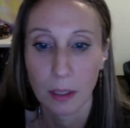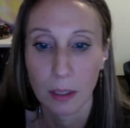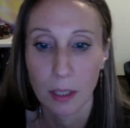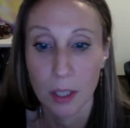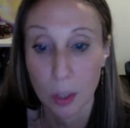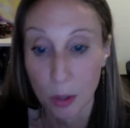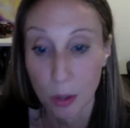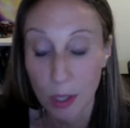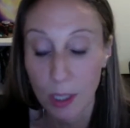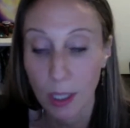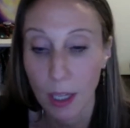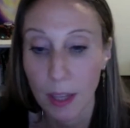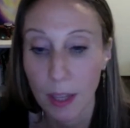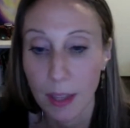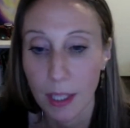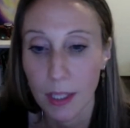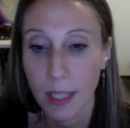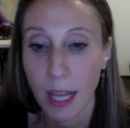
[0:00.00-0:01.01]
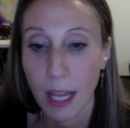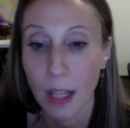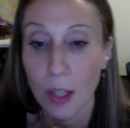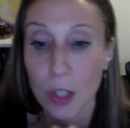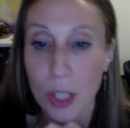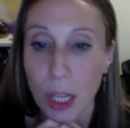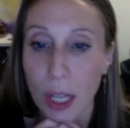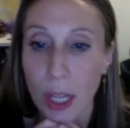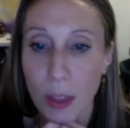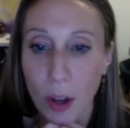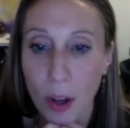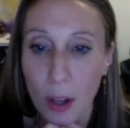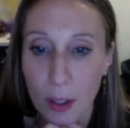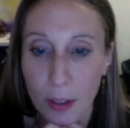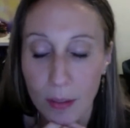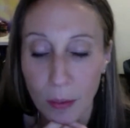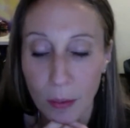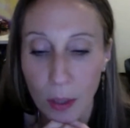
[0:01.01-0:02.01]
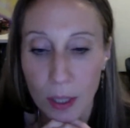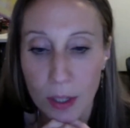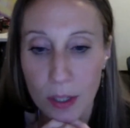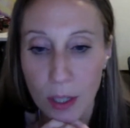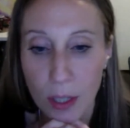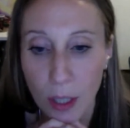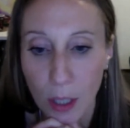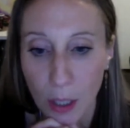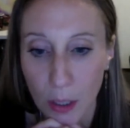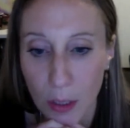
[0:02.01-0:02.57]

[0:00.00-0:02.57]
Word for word: So then uh, the analogy I thought of was